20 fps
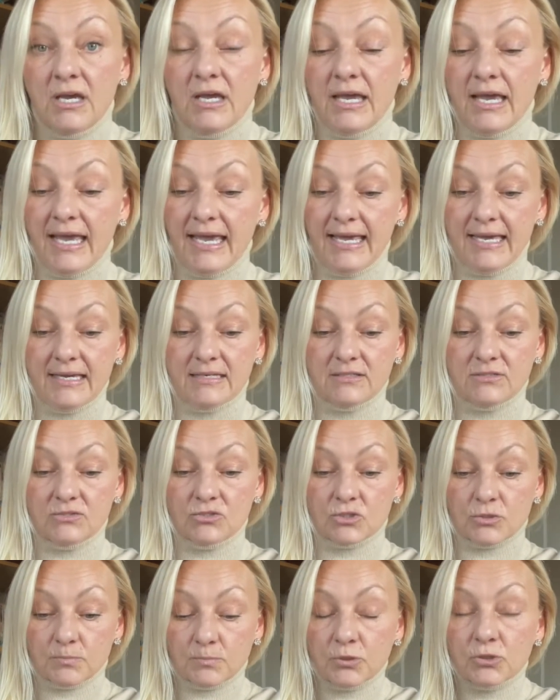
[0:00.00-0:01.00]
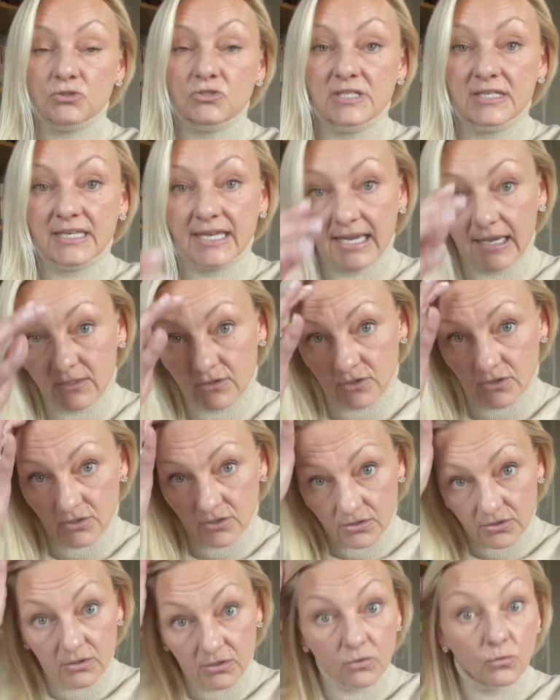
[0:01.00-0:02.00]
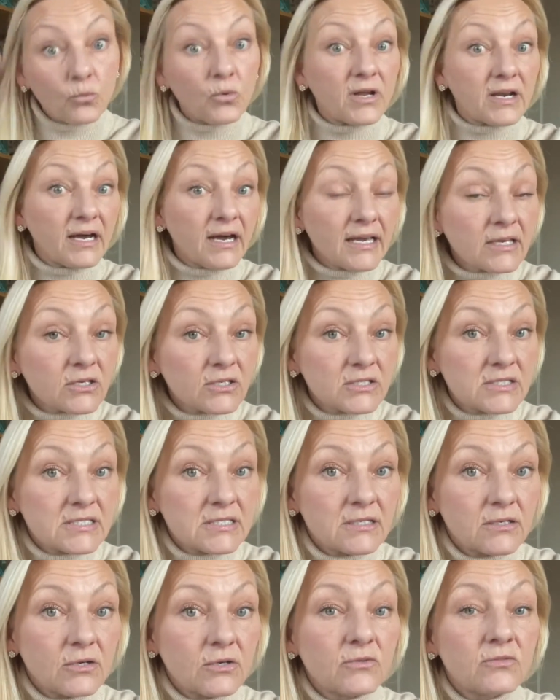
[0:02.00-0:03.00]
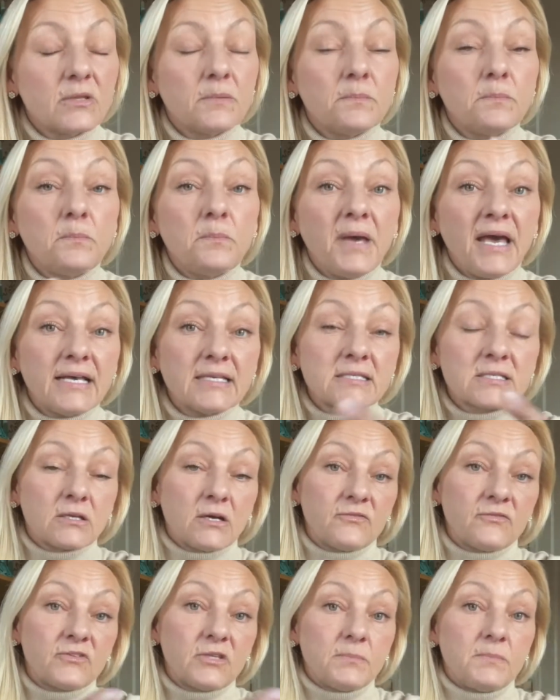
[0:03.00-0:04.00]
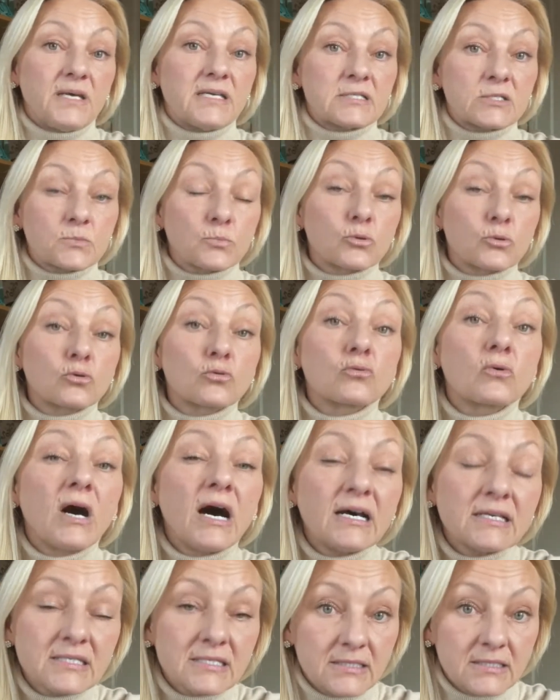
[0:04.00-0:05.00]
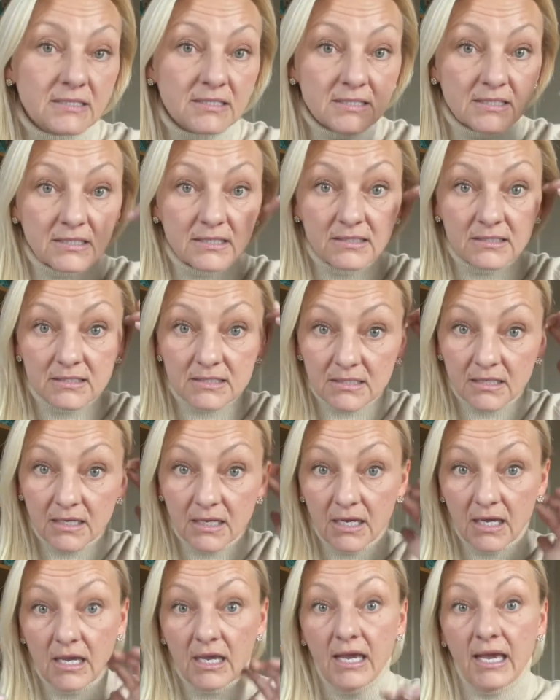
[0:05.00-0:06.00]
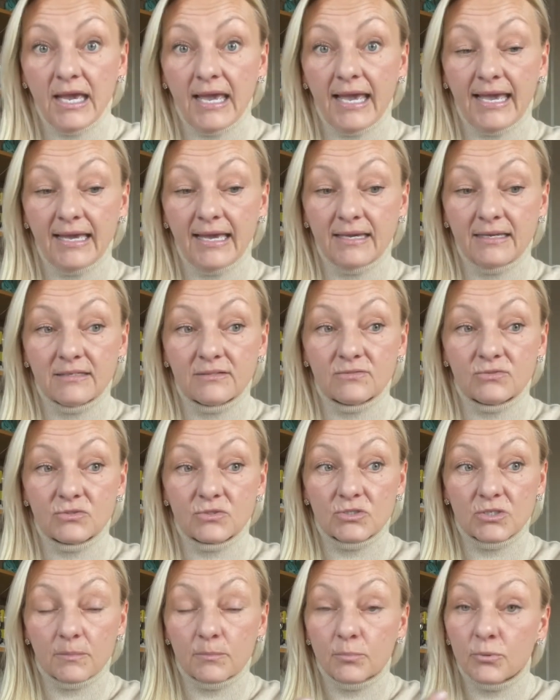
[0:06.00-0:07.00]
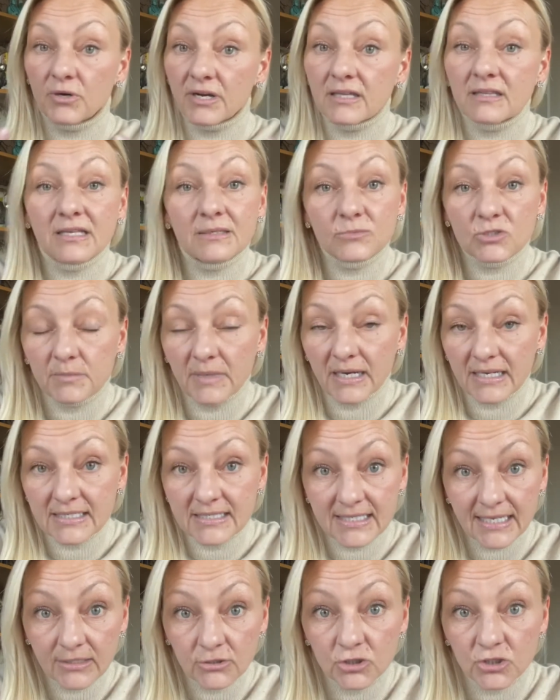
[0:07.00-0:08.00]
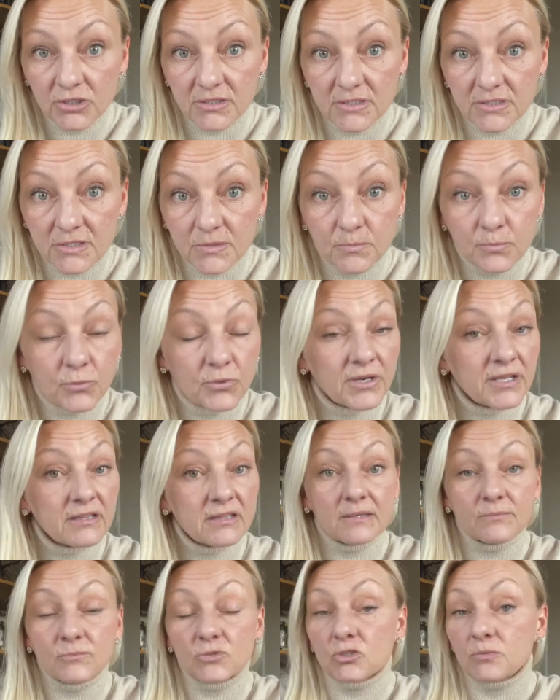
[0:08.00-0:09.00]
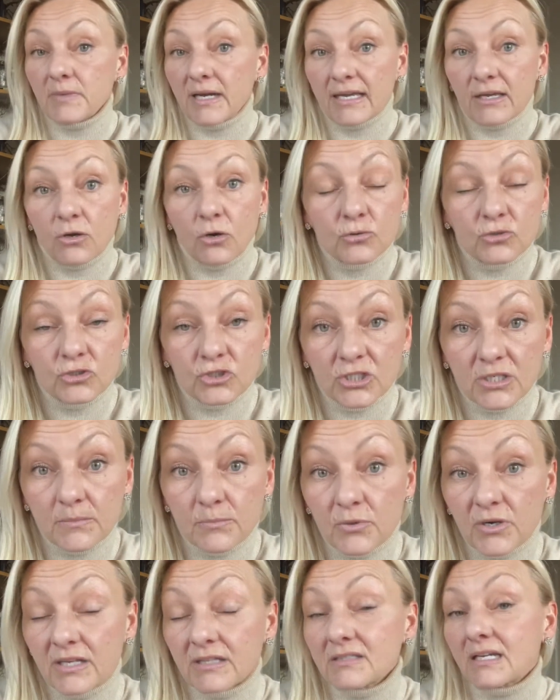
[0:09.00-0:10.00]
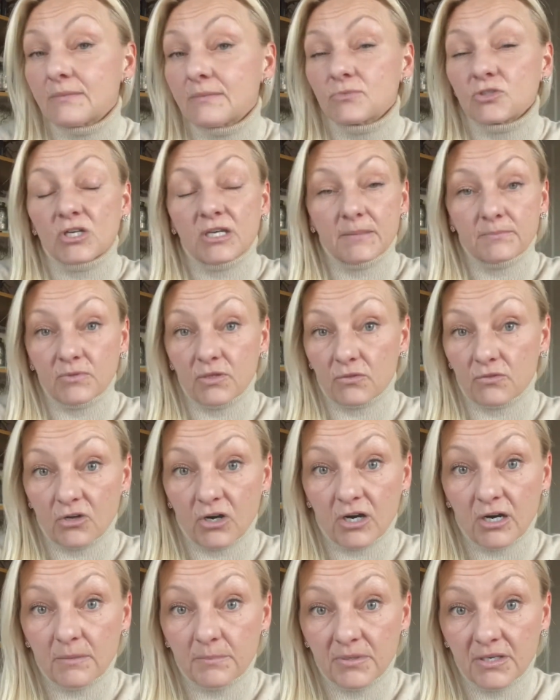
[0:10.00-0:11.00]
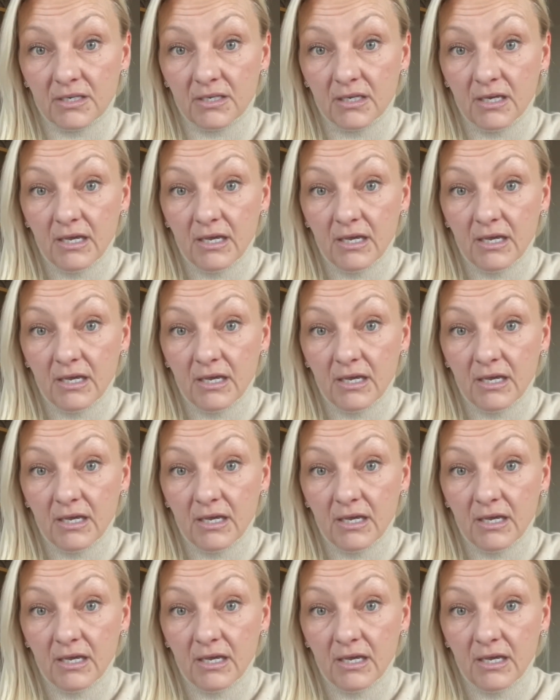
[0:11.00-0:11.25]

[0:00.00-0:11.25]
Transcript: and put together what I consider the best of the best processes and bring them to my sessions, bring them to my coaching, bring them to hypnotherapy.